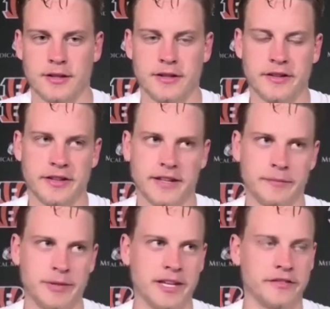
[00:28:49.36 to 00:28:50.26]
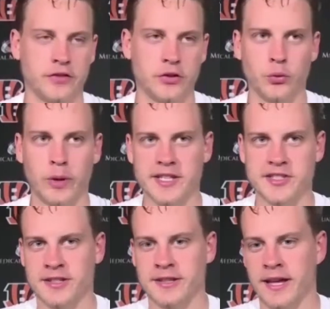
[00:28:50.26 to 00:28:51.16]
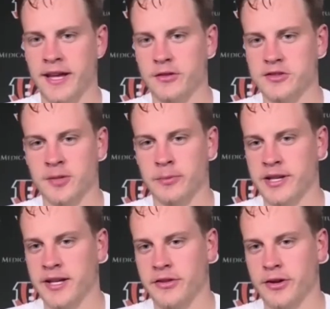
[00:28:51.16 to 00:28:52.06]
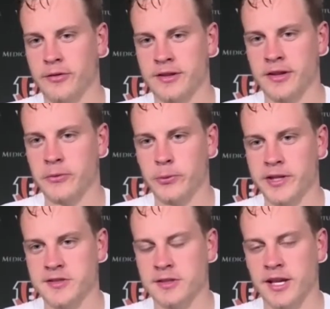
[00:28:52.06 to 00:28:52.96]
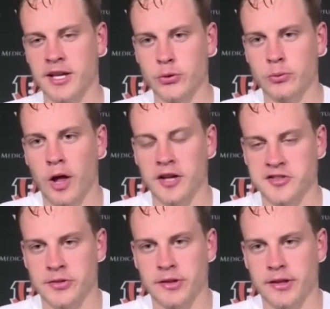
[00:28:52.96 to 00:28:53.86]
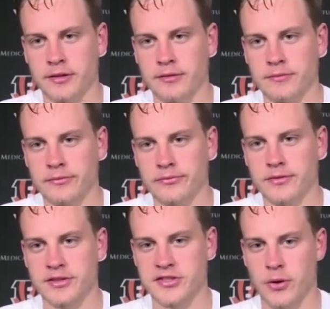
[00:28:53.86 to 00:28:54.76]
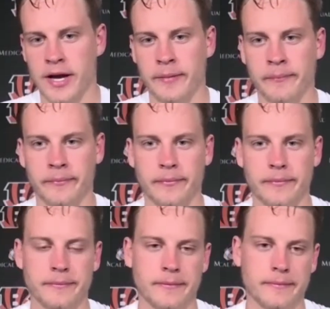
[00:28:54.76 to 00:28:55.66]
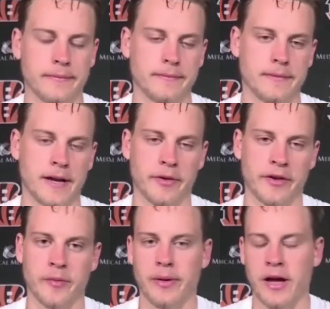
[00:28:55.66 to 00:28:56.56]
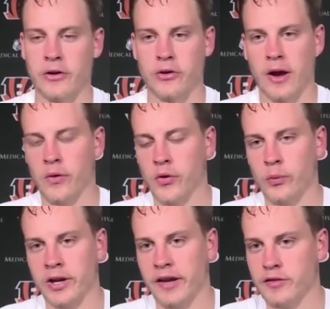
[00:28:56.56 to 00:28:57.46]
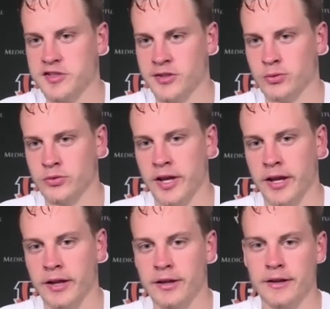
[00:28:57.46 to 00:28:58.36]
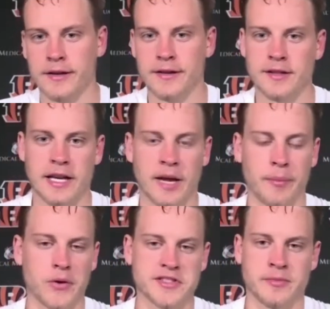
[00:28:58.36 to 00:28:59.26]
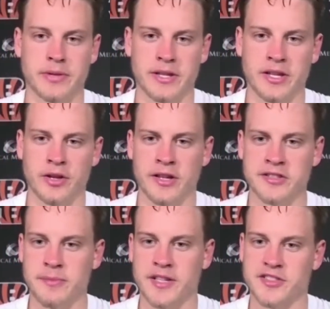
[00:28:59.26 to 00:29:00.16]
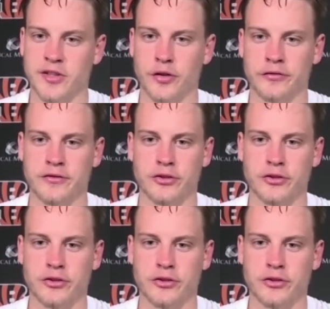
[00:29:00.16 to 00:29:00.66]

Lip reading: Yeah, I mean, if you waste a day, there's somebody out there that didn't waste the day and you lost the day. So I'm a competitor. I want to win every single day, and I'm always competing against myself